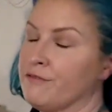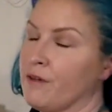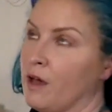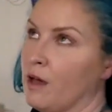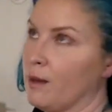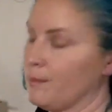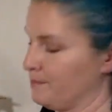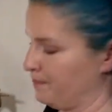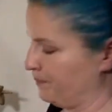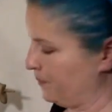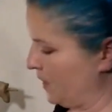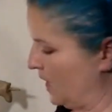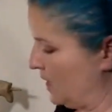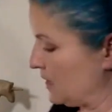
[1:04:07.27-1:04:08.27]
an
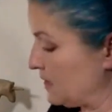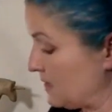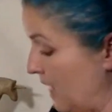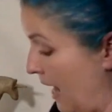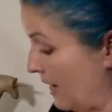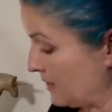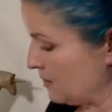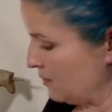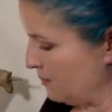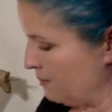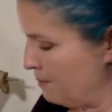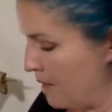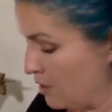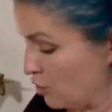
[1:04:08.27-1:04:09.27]
exact
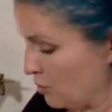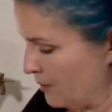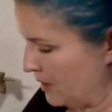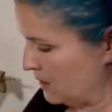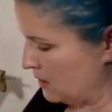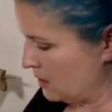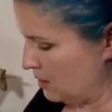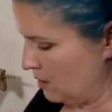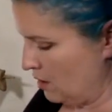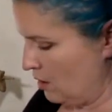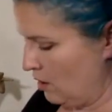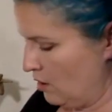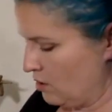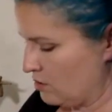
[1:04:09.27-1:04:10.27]
measurement
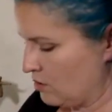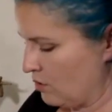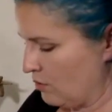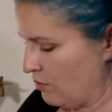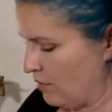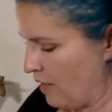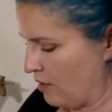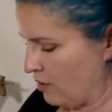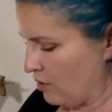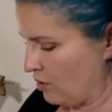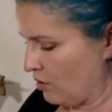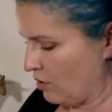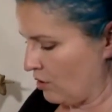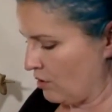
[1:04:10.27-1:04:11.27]
so that
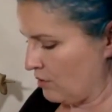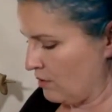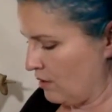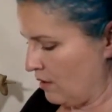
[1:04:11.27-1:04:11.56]
your